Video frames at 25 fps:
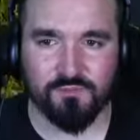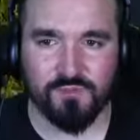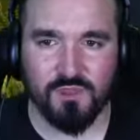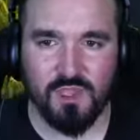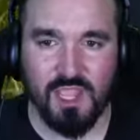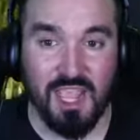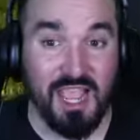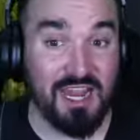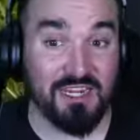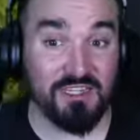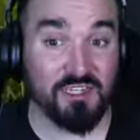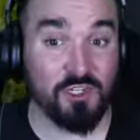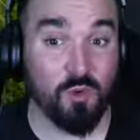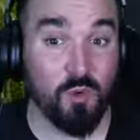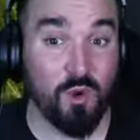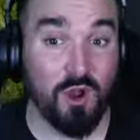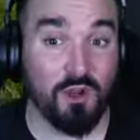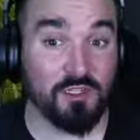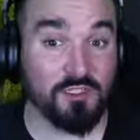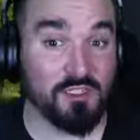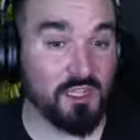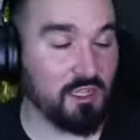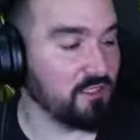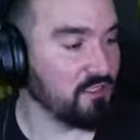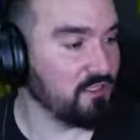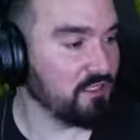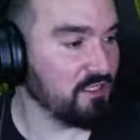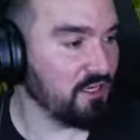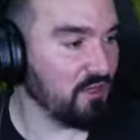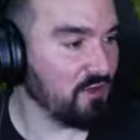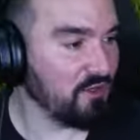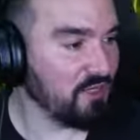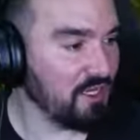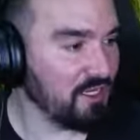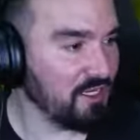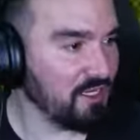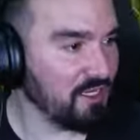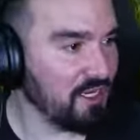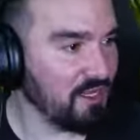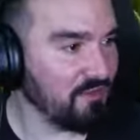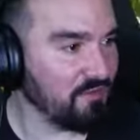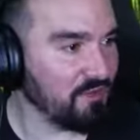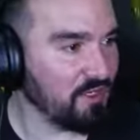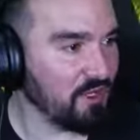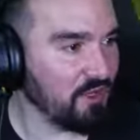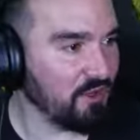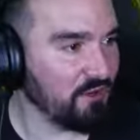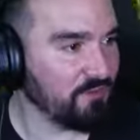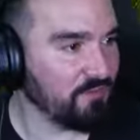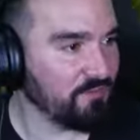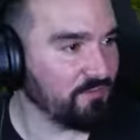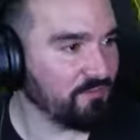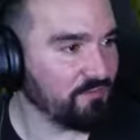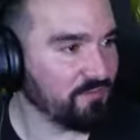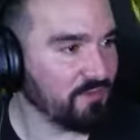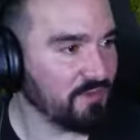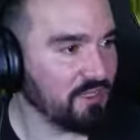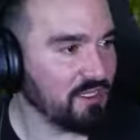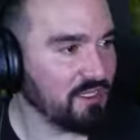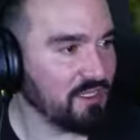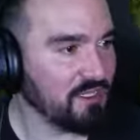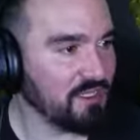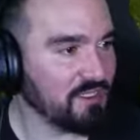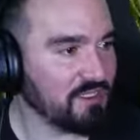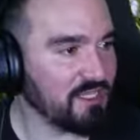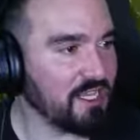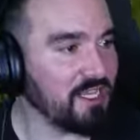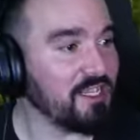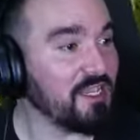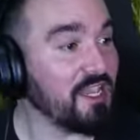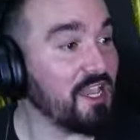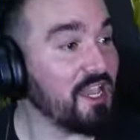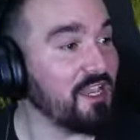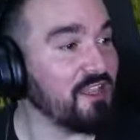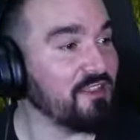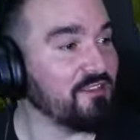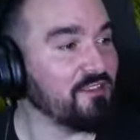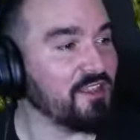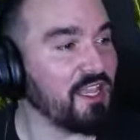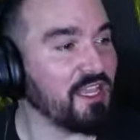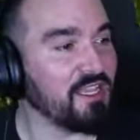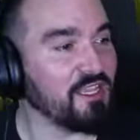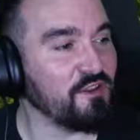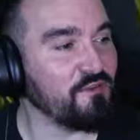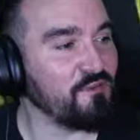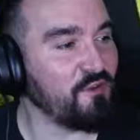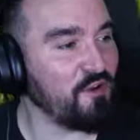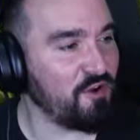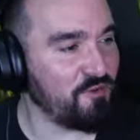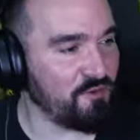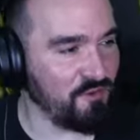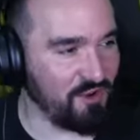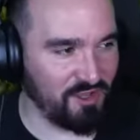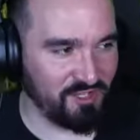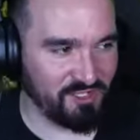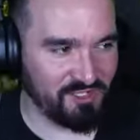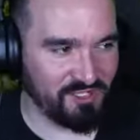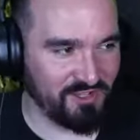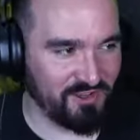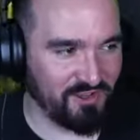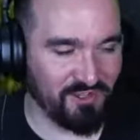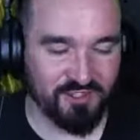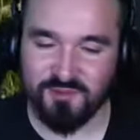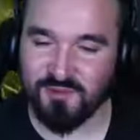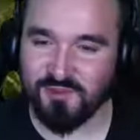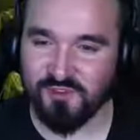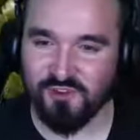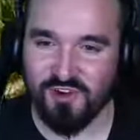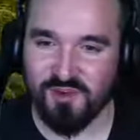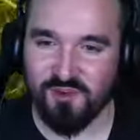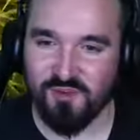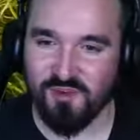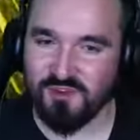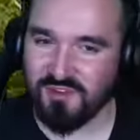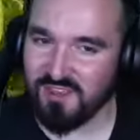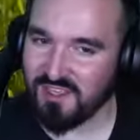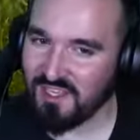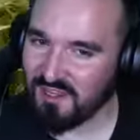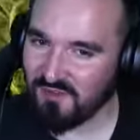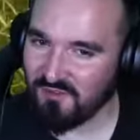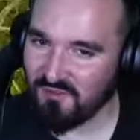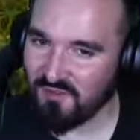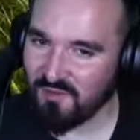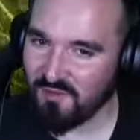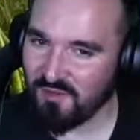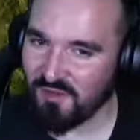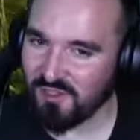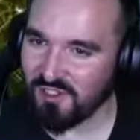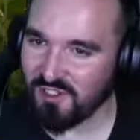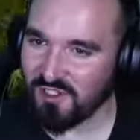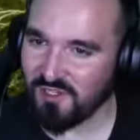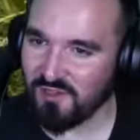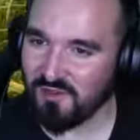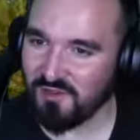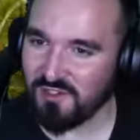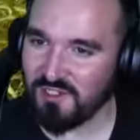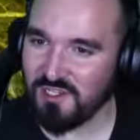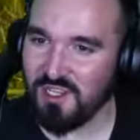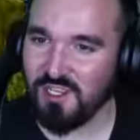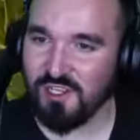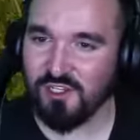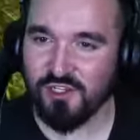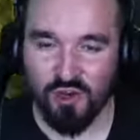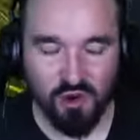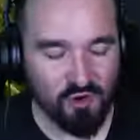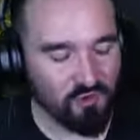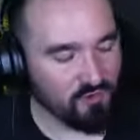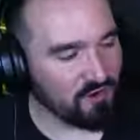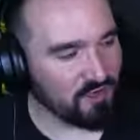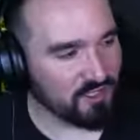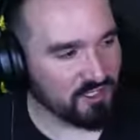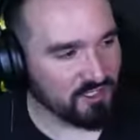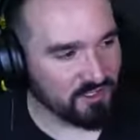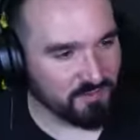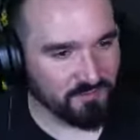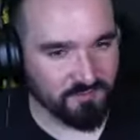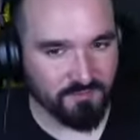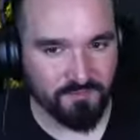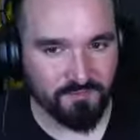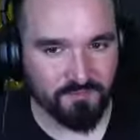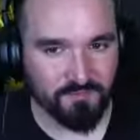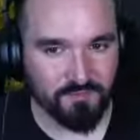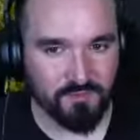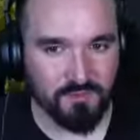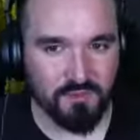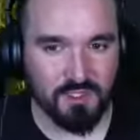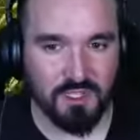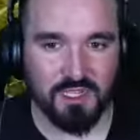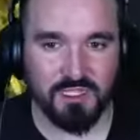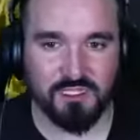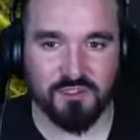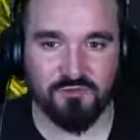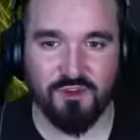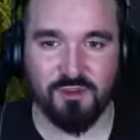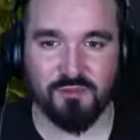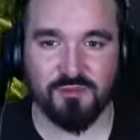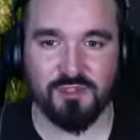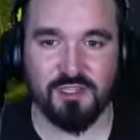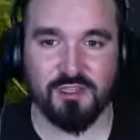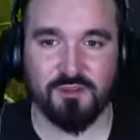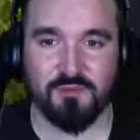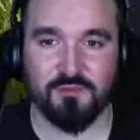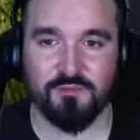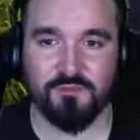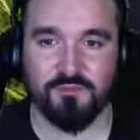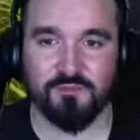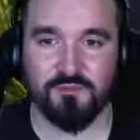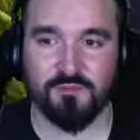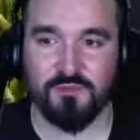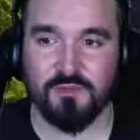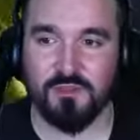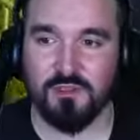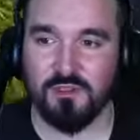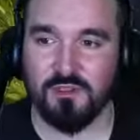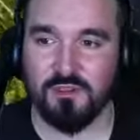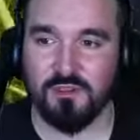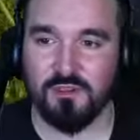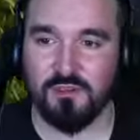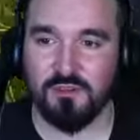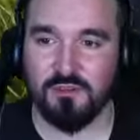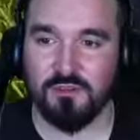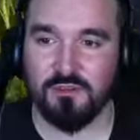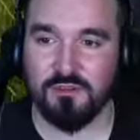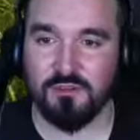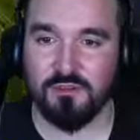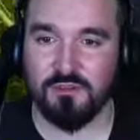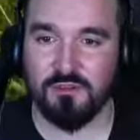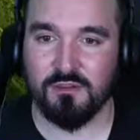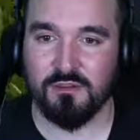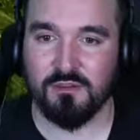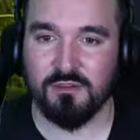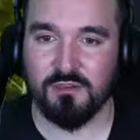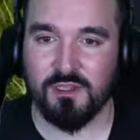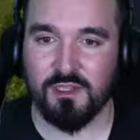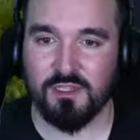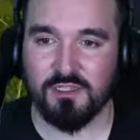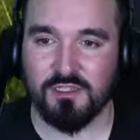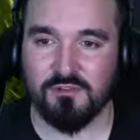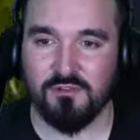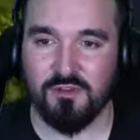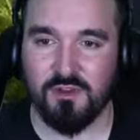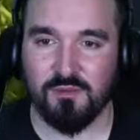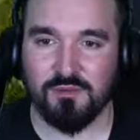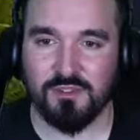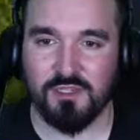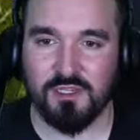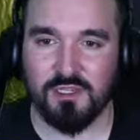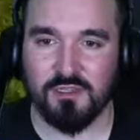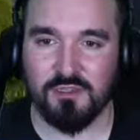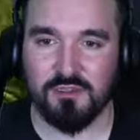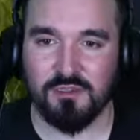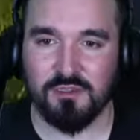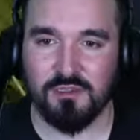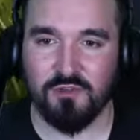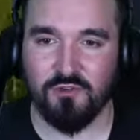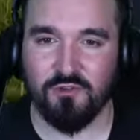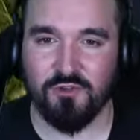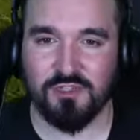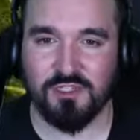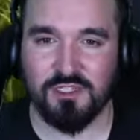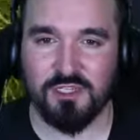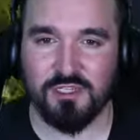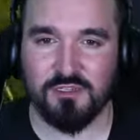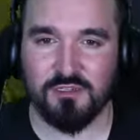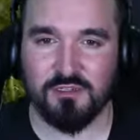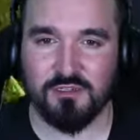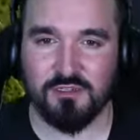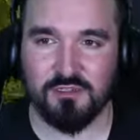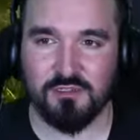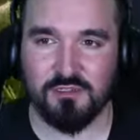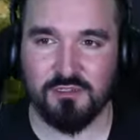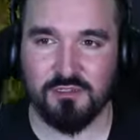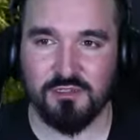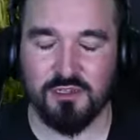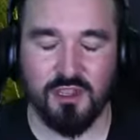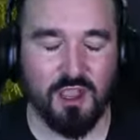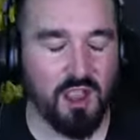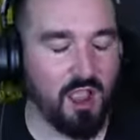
And iguanodons, you know, you never know. Zingy, thank you very much. Awesome stream, bro. Thank you very much, dude. You're awesome. That's a raptor. That's a raptor. Or is it?